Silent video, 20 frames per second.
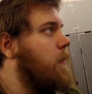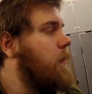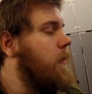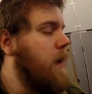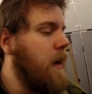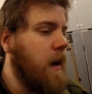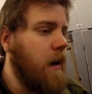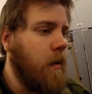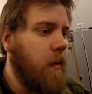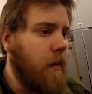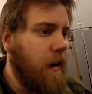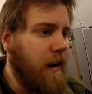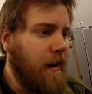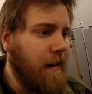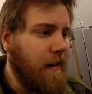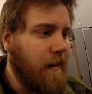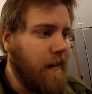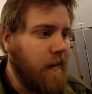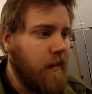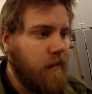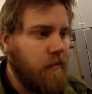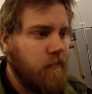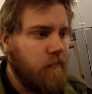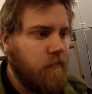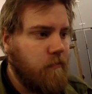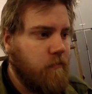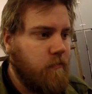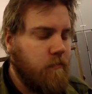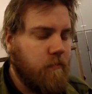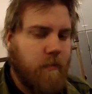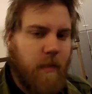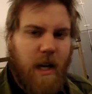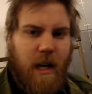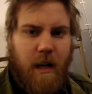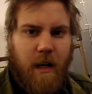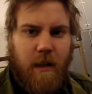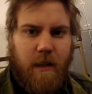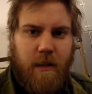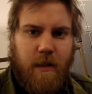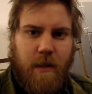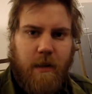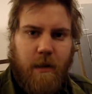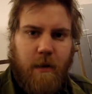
Now I may not